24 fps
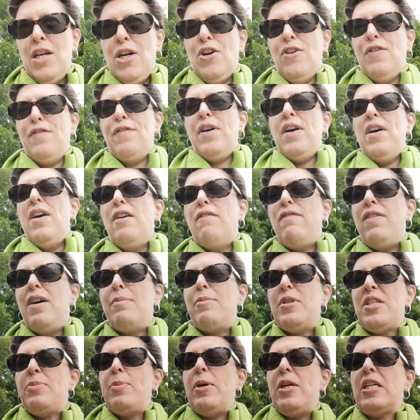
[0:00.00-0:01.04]
of
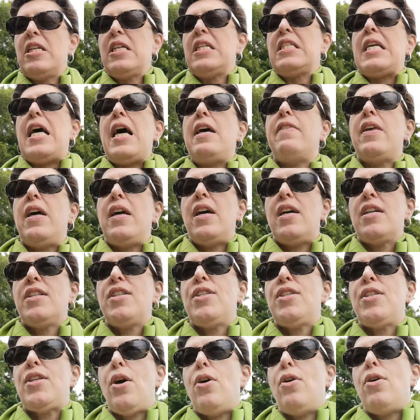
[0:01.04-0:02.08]
farmers markets, and they are
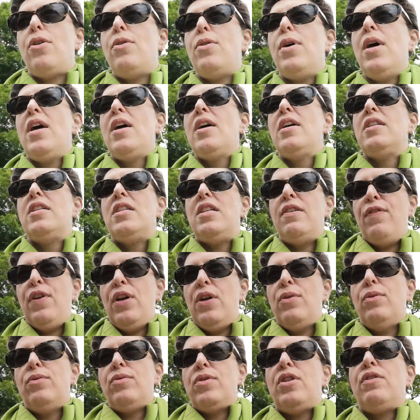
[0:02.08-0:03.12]
so
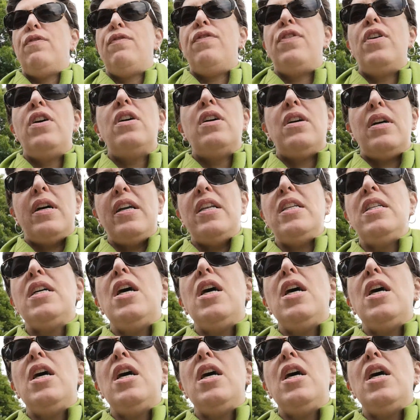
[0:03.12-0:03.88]
difficult to find.